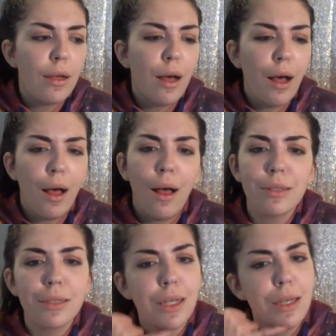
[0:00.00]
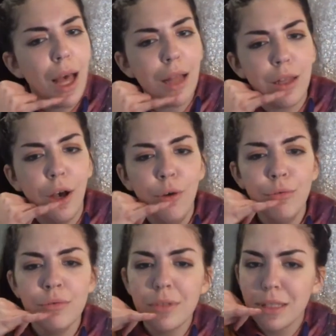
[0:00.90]
Uh, hello?
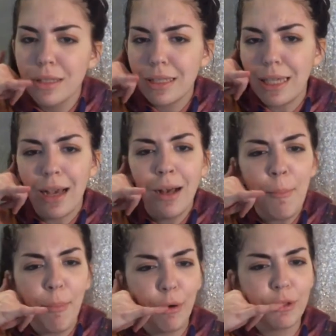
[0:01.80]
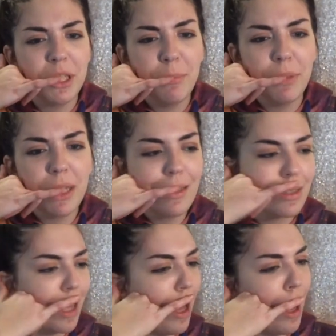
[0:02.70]
Yeah? Bullshit
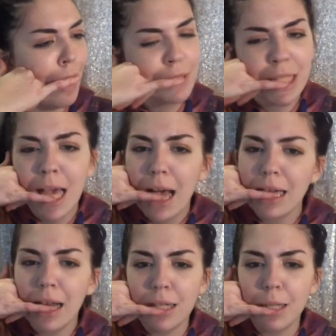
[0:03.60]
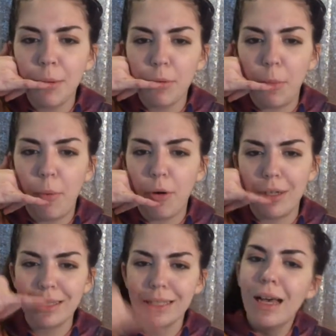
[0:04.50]
police? Got a couple
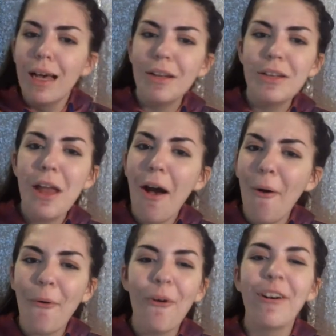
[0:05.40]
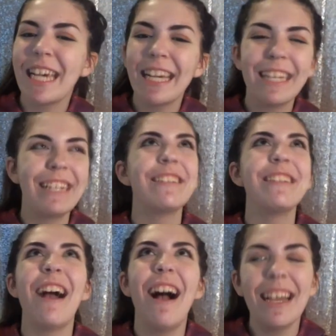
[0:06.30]
reports. No, okay, you're
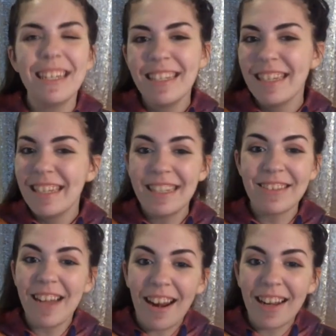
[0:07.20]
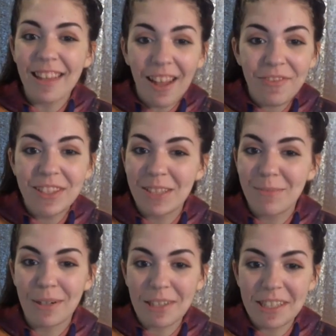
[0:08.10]
not in love with this
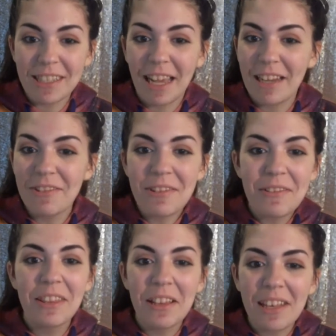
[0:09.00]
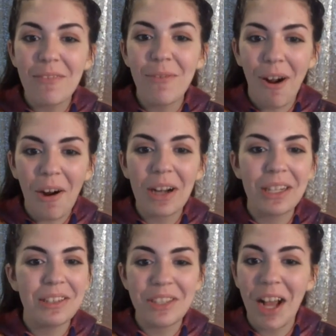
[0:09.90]
person. I know you think you are.
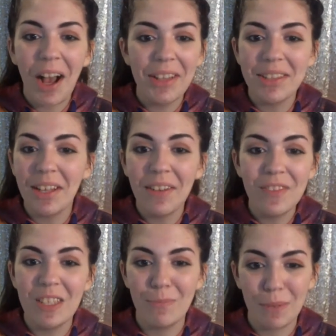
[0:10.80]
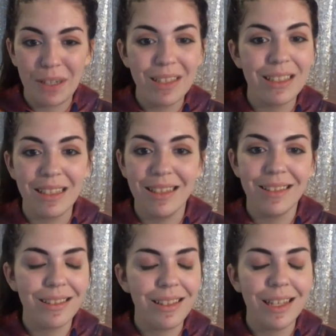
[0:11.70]
You're not in love with this person
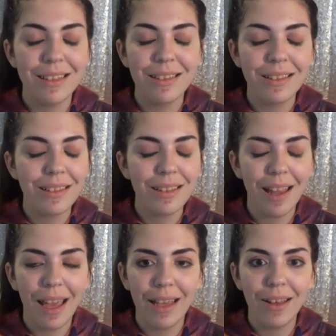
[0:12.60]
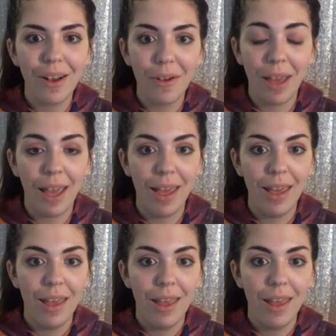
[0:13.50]
because it's like, okay,